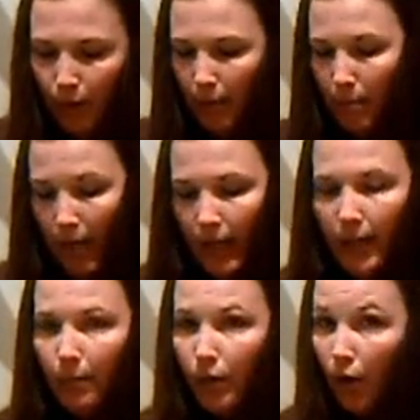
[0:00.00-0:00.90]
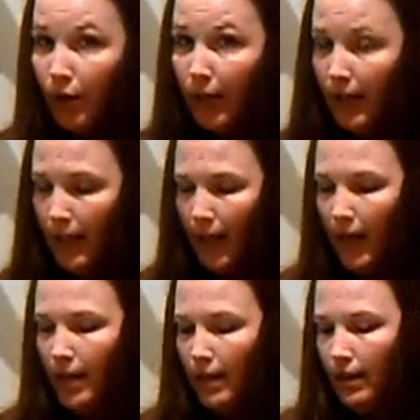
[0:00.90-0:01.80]
I'm using medium
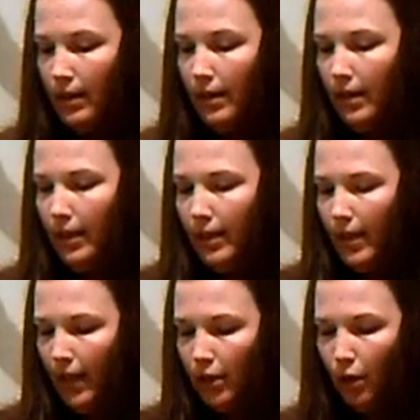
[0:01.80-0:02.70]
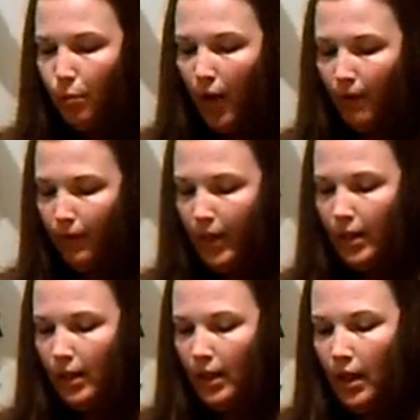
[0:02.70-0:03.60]
salsa tonight since that's our
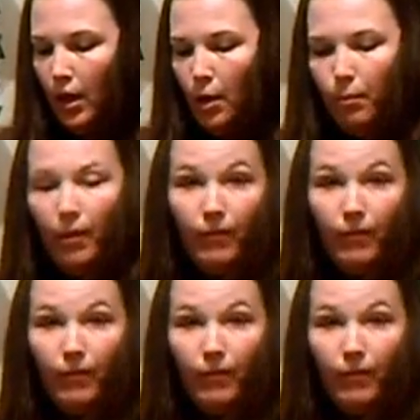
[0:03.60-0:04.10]
preference,